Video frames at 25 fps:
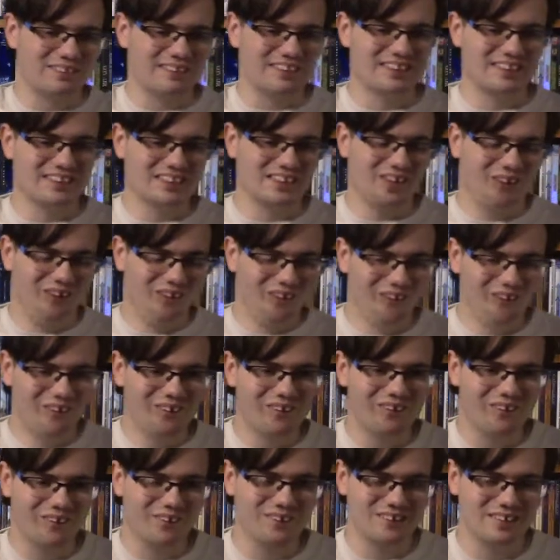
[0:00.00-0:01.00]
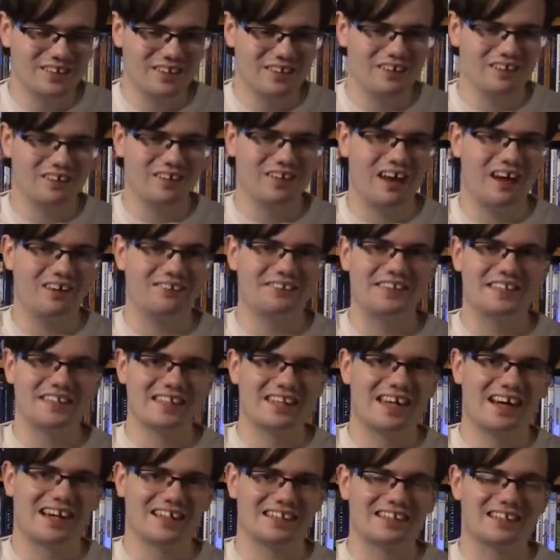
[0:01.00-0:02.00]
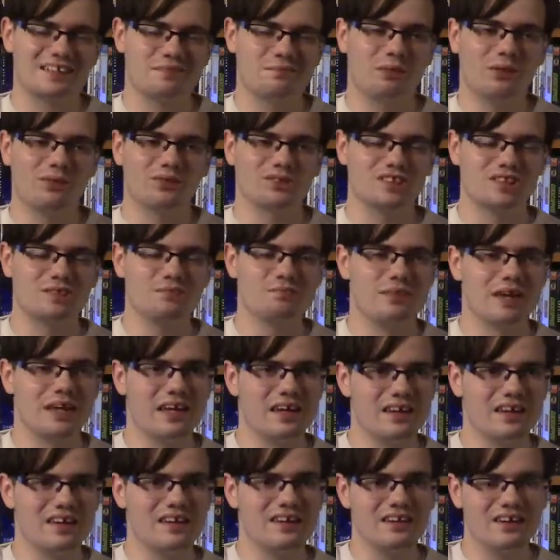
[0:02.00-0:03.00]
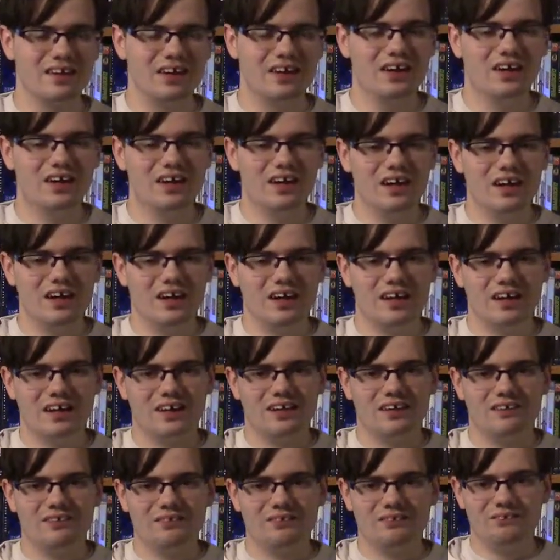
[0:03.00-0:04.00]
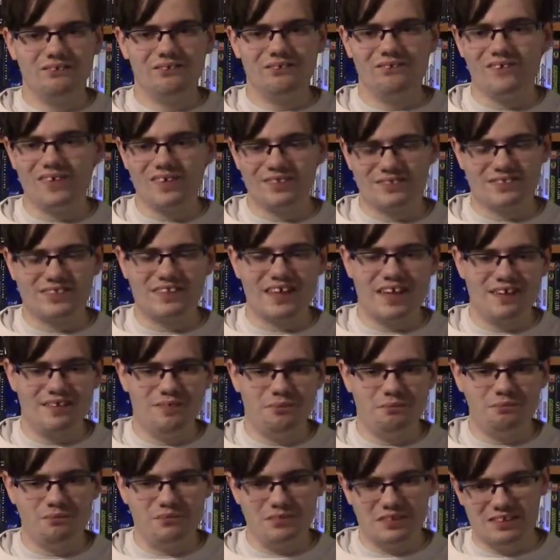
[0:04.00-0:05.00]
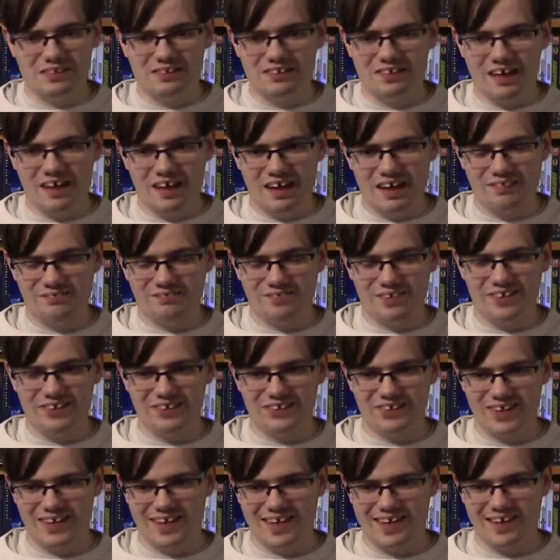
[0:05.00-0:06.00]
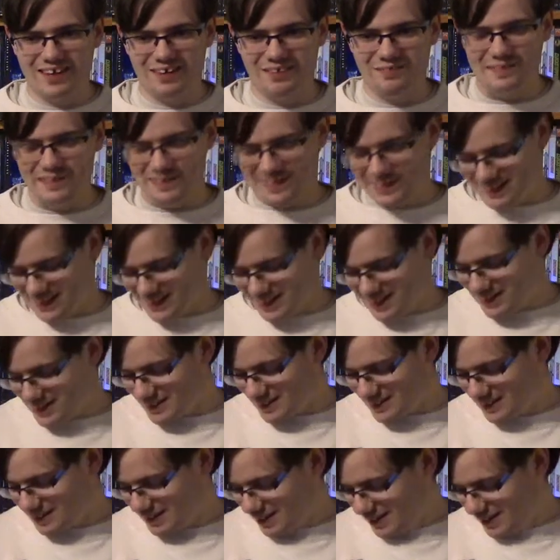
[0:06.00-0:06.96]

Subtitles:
this whole ordeal, how he's not supposed to be with them and everything, but then,